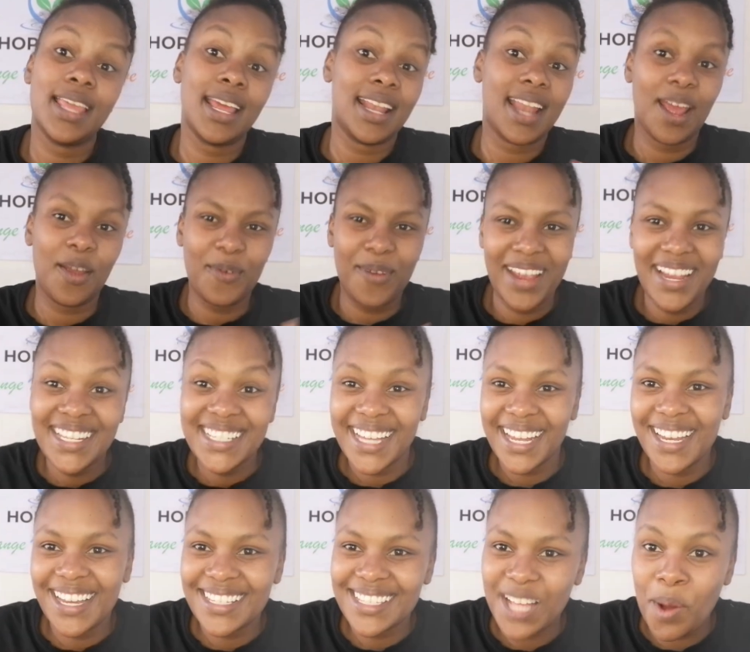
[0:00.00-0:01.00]
Then I
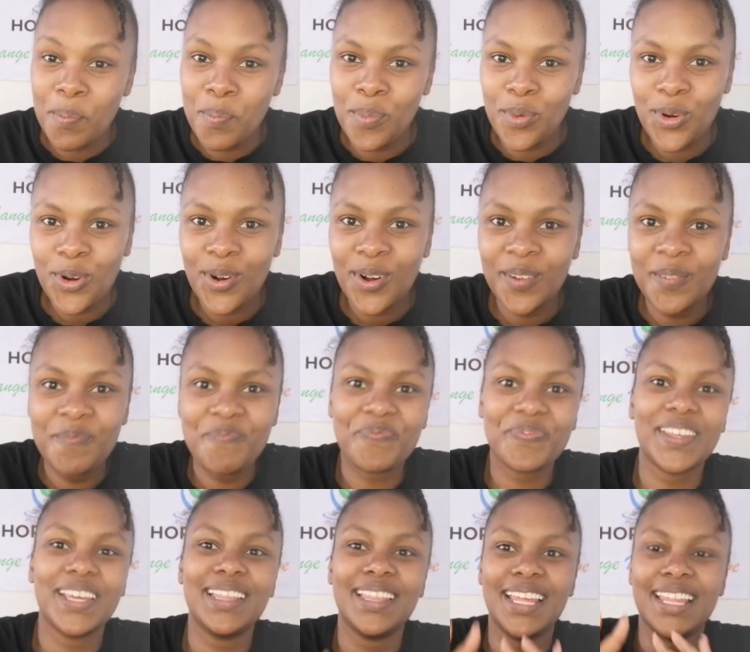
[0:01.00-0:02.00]
waited some
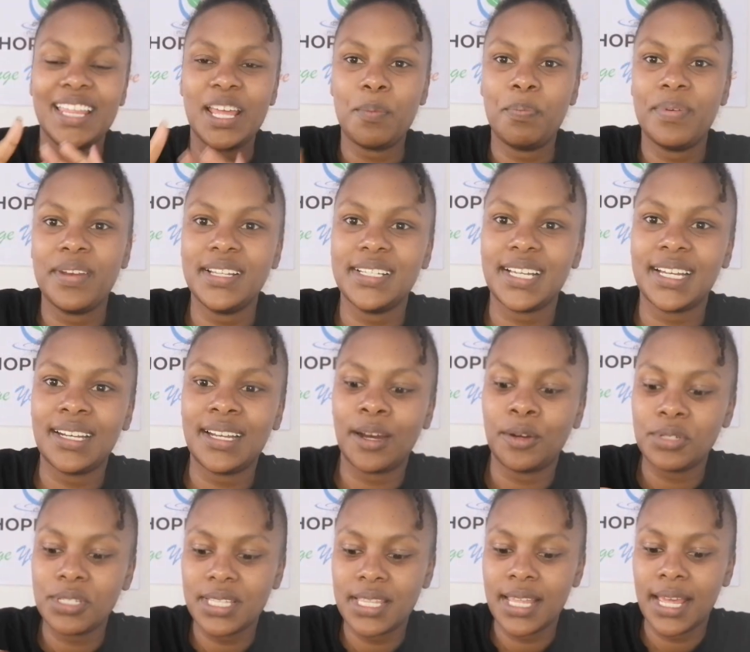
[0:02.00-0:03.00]
more. Then they printed
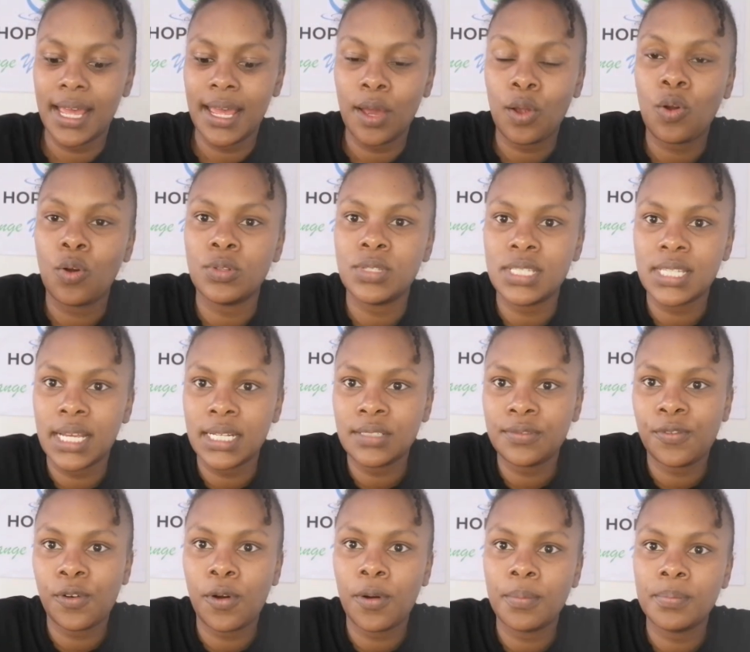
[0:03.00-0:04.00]
out the
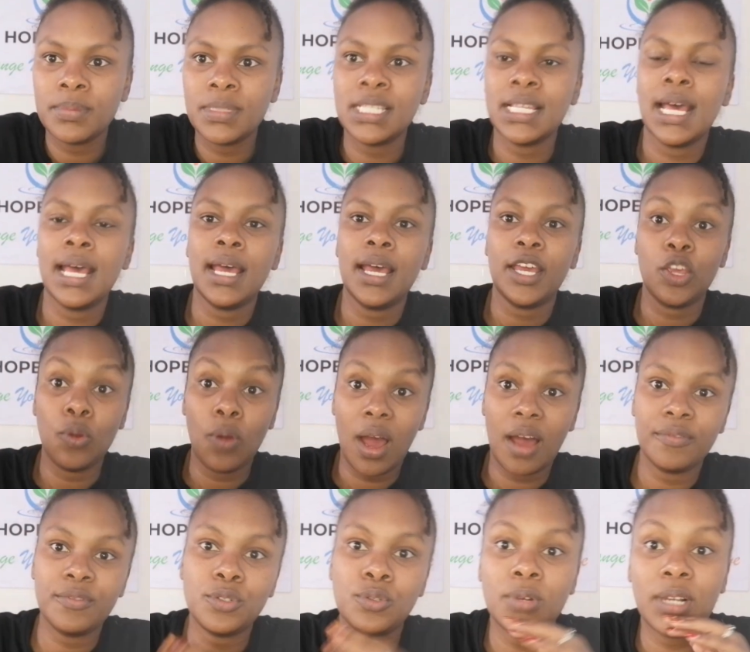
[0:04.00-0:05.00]
consent forms. You
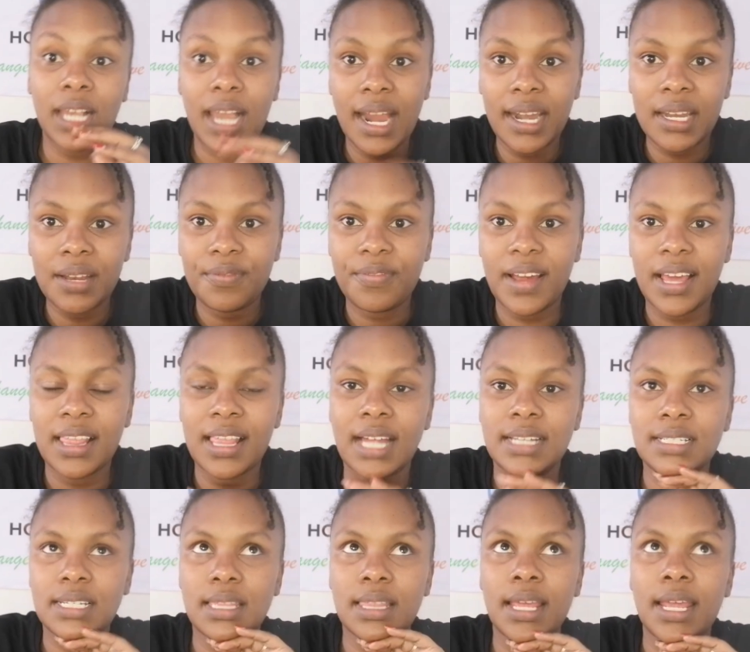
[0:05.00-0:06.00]
have to clarify
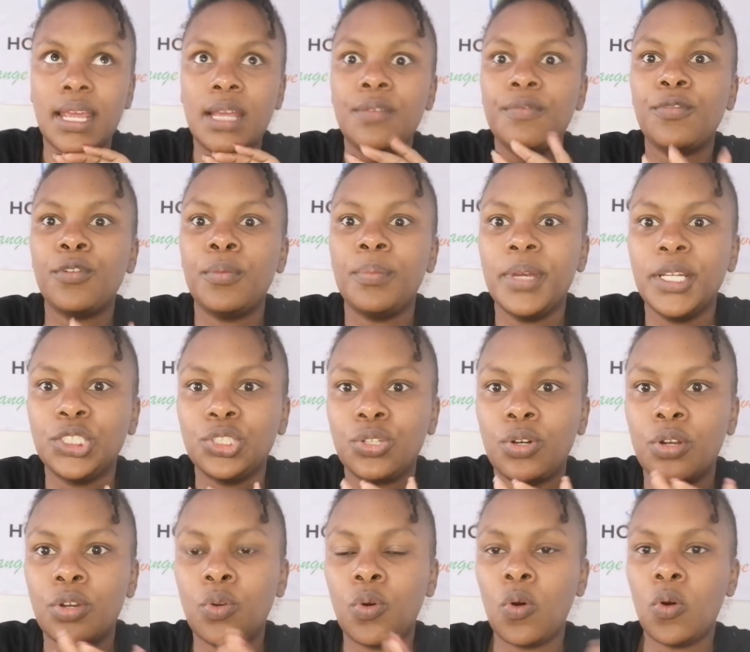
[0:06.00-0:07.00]
that the
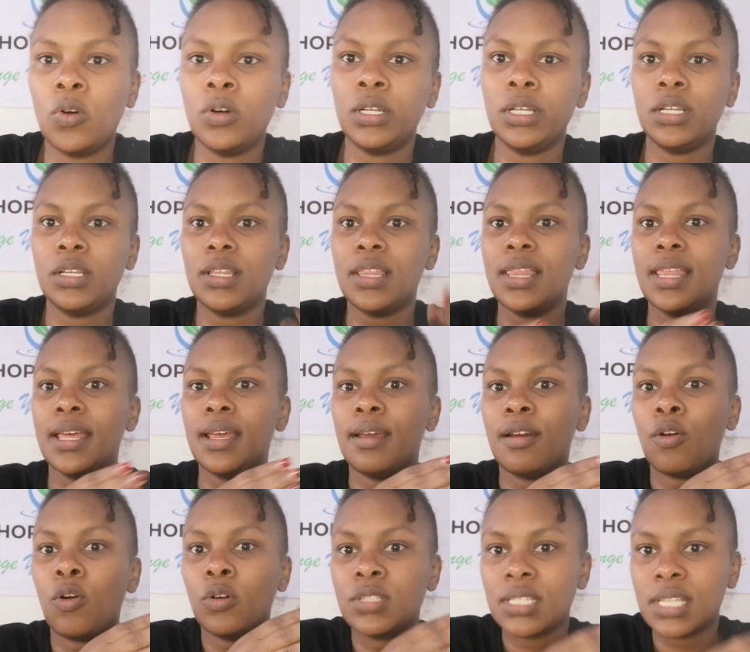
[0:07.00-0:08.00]
information on
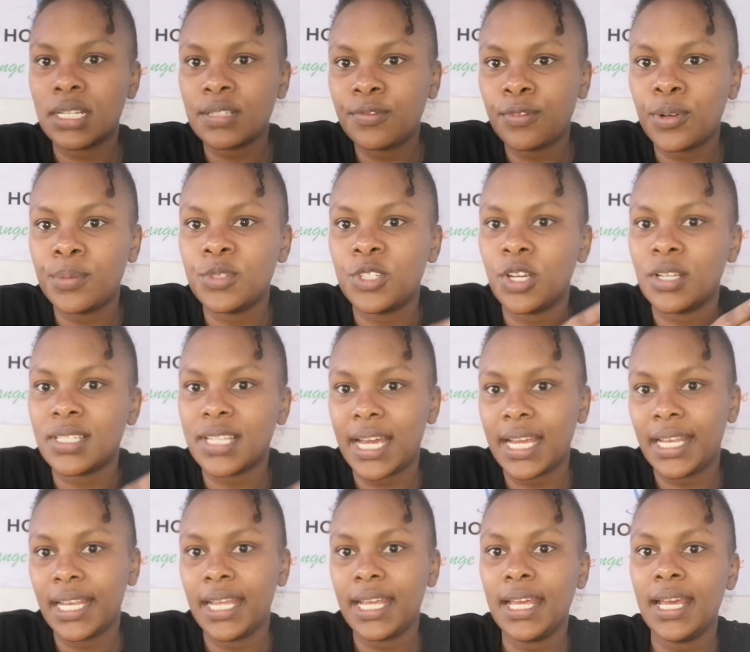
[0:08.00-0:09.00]
the consent forms you're
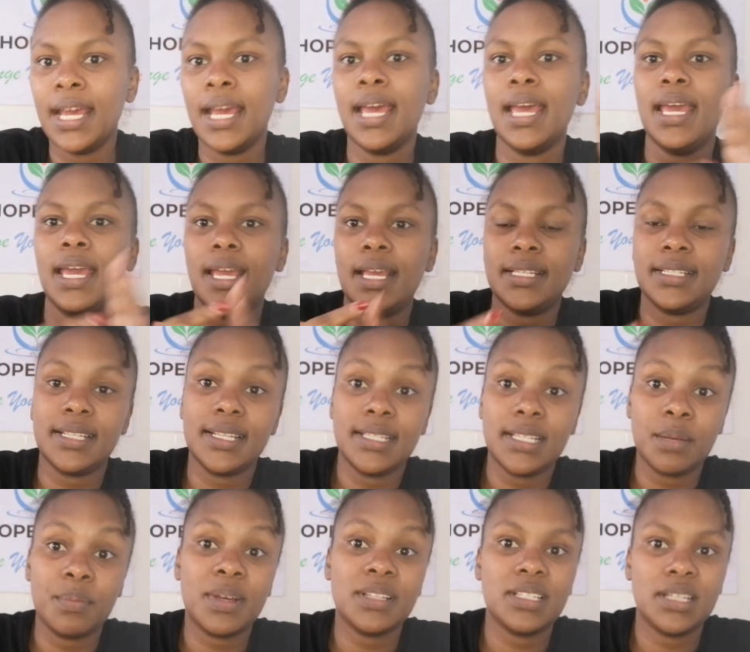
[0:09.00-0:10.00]
signing is
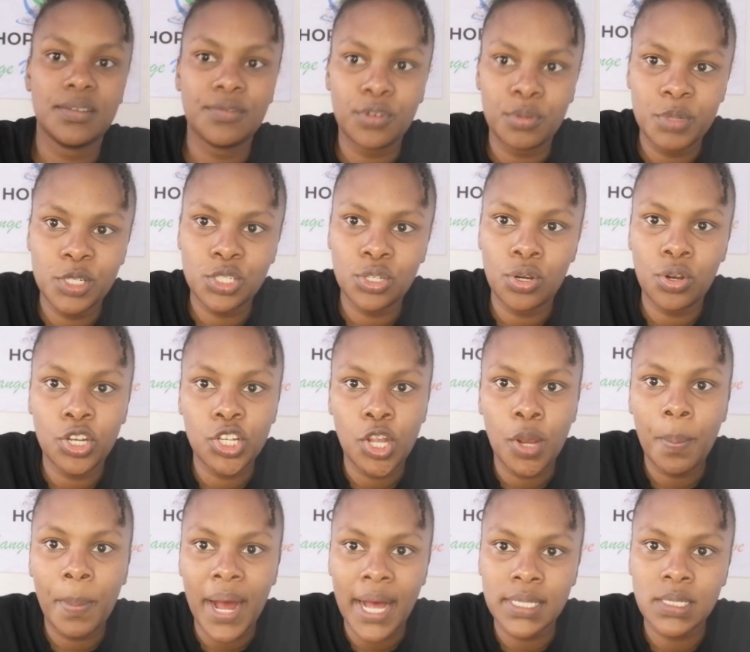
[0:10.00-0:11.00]
the same as the information on
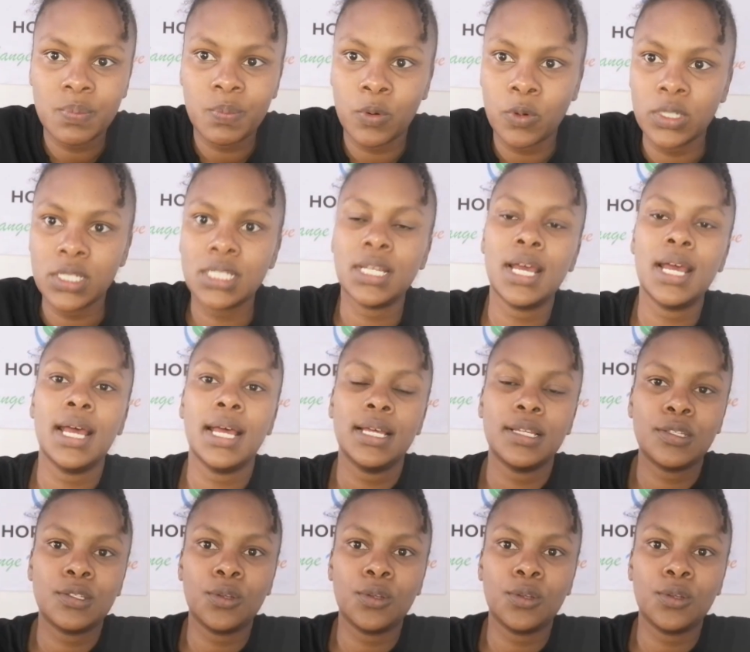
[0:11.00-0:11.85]
your passport.